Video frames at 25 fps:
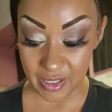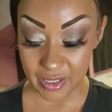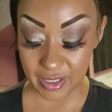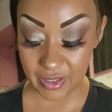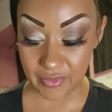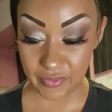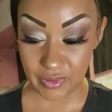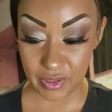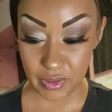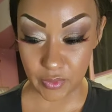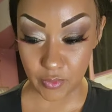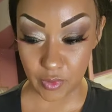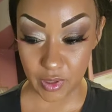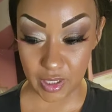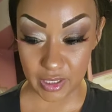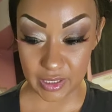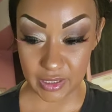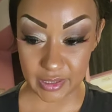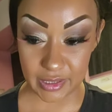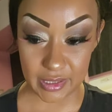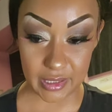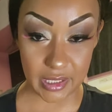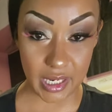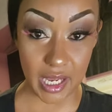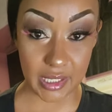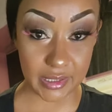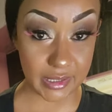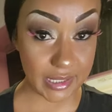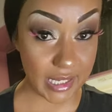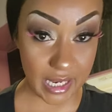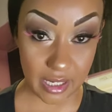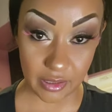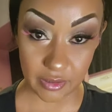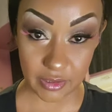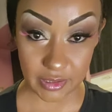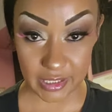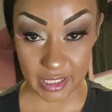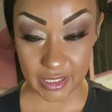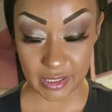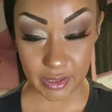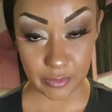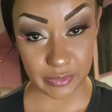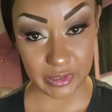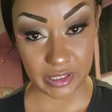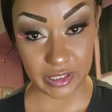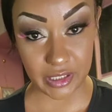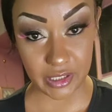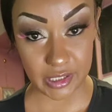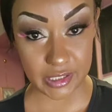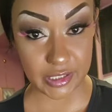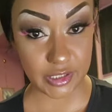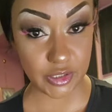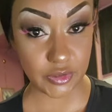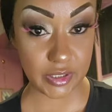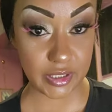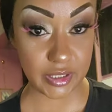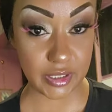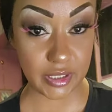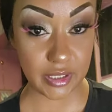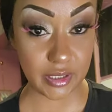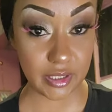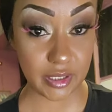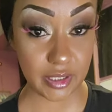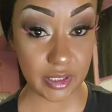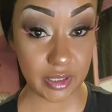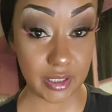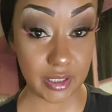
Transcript: If you want not the outside to be crunchy,